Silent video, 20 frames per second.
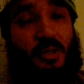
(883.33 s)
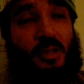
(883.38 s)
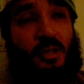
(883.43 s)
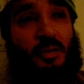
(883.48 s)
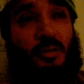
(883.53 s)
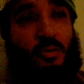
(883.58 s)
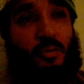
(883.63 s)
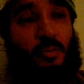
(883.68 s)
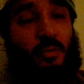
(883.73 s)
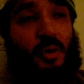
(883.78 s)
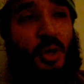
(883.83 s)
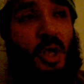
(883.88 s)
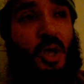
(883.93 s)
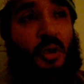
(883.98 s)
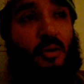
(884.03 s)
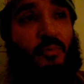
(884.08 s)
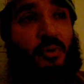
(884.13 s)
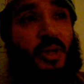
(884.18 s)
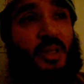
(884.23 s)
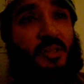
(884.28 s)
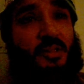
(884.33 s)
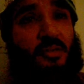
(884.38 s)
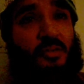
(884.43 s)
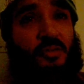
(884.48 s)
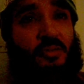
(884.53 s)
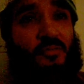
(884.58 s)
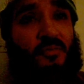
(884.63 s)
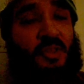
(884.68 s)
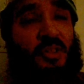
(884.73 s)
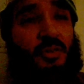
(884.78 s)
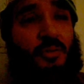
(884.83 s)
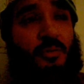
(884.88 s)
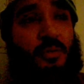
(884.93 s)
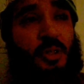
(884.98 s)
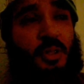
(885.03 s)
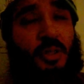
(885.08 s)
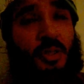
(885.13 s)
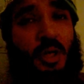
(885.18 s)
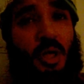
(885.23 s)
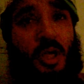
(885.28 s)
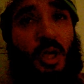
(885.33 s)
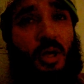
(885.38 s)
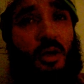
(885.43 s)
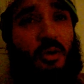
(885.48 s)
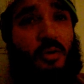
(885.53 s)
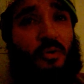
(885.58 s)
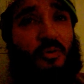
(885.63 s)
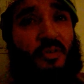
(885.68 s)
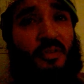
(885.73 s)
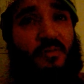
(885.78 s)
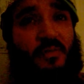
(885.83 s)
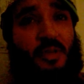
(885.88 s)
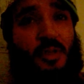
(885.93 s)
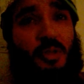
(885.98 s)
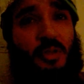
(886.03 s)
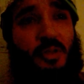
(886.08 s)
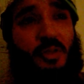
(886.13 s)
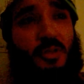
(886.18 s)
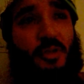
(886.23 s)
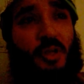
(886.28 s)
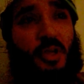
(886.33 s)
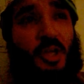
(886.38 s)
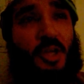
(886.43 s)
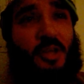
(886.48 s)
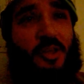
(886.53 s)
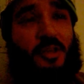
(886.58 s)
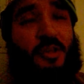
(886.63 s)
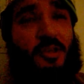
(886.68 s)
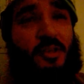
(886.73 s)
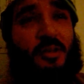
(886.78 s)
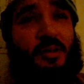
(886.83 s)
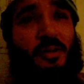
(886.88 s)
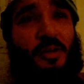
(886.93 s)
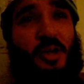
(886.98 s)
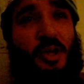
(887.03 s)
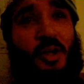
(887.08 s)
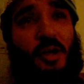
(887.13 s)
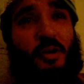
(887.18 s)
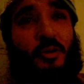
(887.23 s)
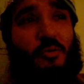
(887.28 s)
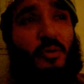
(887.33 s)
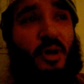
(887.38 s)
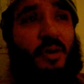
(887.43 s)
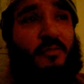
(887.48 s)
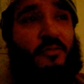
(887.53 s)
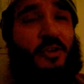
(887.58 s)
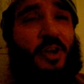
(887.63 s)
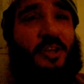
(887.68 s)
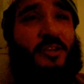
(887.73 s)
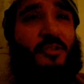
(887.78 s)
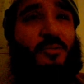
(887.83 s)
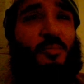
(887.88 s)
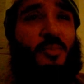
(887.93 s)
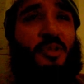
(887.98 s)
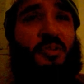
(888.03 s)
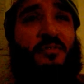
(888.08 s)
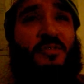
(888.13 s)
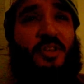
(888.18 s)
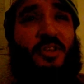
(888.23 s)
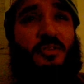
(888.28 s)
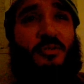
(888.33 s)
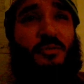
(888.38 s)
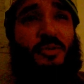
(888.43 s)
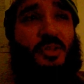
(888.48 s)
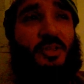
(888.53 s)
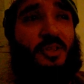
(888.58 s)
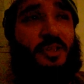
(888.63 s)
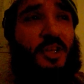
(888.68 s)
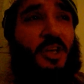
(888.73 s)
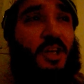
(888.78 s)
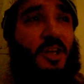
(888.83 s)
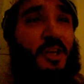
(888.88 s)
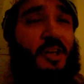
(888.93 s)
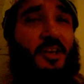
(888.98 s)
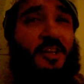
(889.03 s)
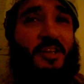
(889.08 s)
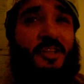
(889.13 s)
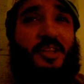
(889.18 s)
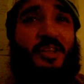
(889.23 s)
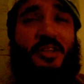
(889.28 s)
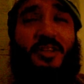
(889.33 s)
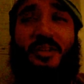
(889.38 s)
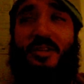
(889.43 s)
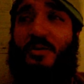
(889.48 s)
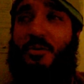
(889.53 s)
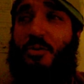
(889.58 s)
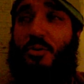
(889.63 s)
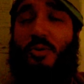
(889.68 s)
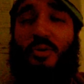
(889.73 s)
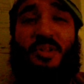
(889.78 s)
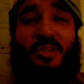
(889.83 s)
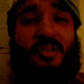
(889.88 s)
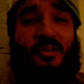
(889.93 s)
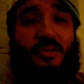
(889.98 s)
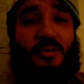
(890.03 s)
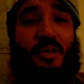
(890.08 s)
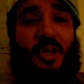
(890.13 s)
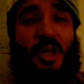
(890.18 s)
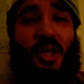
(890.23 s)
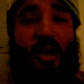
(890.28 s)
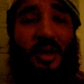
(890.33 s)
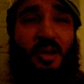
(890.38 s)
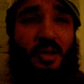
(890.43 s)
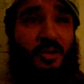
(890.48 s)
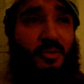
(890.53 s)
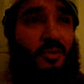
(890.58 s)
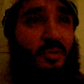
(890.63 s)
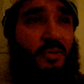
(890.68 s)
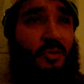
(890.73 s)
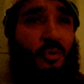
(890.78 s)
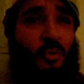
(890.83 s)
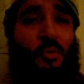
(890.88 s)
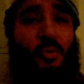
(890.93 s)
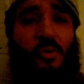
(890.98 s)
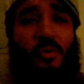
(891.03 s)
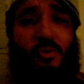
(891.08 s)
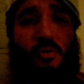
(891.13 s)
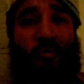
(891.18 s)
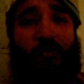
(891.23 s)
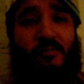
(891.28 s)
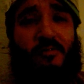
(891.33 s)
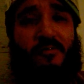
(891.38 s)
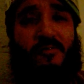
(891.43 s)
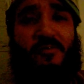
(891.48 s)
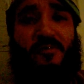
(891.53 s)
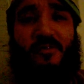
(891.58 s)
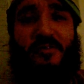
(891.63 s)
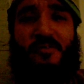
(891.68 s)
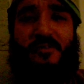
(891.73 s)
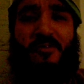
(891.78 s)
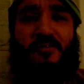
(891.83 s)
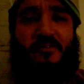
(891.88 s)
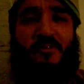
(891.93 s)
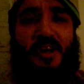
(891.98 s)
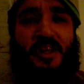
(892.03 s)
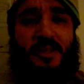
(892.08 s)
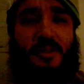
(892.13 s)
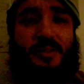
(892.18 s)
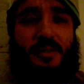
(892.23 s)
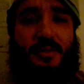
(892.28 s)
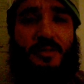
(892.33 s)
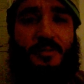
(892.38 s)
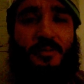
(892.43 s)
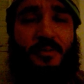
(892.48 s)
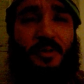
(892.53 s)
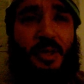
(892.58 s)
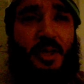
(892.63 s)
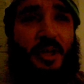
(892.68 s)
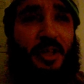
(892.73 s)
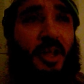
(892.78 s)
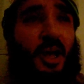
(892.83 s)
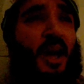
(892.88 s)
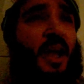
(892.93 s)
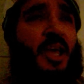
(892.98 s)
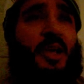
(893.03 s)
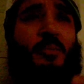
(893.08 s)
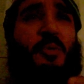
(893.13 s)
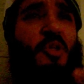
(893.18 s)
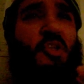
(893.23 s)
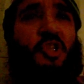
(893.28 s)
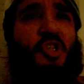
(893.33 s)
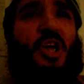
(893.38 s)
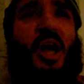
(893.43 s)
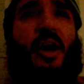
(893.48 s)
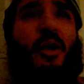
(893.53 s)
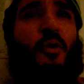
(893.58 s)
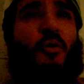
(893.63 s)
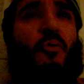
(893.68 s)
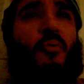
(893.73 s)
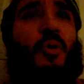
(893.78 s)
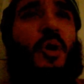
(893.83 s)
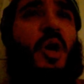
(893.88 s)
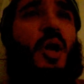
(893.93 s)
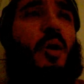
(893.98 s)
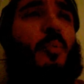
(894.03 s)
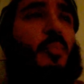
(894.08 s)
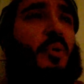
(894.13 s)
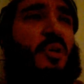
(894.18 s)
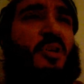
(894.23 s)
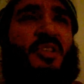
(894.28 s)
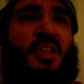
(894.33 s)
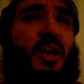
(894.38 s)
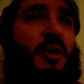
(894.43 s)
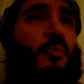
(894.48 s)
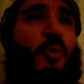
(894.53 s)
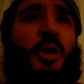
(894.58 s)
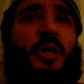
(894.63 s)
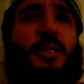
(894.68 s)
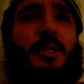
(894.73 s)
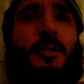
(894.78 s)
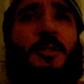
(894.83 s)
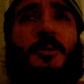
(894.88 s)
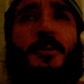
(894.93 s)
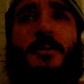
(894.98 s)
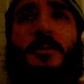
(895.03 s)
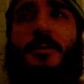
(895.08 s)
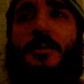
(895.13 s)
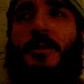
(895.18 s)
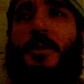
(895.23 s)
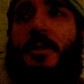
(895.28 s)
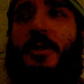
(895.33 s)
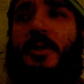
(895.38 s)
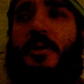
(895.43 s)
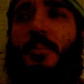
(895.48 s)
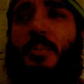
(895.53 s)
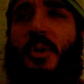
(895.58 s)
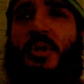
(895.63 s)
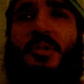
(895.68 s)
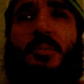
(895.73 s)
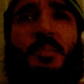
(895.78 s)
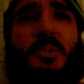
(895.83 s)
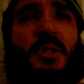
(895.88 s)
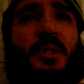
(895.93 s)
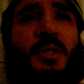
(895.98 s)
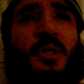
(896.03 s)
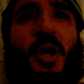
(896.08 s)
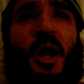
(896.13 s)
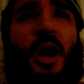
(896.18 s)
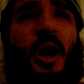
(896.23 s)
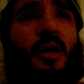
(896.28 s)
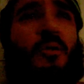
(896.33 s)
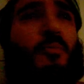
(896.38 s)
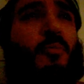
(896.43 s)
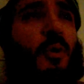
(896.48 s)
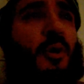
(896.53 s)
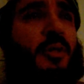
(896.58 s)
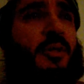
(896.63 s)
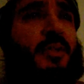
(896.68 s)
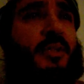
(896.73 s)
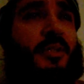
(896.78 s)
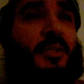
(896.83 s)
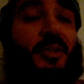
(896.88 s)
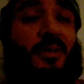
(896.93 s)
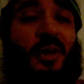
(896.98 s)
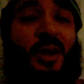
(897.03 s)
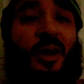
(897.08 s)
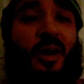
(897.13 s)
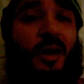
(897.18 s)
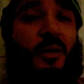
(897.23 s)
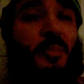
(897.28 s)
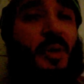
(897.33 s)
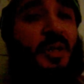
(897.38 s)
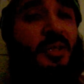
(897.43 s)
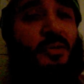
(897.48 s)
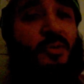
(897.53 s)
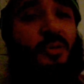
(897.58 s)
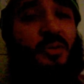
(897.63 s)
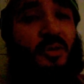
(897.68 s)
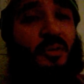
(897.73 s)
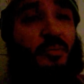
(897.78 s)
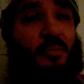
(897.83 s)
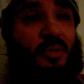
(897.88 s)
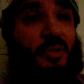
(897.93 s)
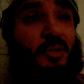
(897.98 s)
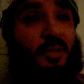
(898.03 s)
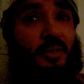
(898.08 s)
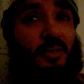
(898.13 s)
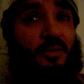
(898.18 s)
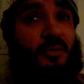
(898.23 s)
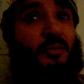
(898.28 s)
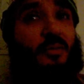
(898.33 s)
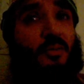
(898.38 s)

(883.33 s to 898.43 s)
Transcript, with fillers: He who grants us victory or defeat, He who hath granted me victory, He who is the Lord of fate, and I am His shadow, because I won, must mean God wanted it. Nah, man, you could have been in it.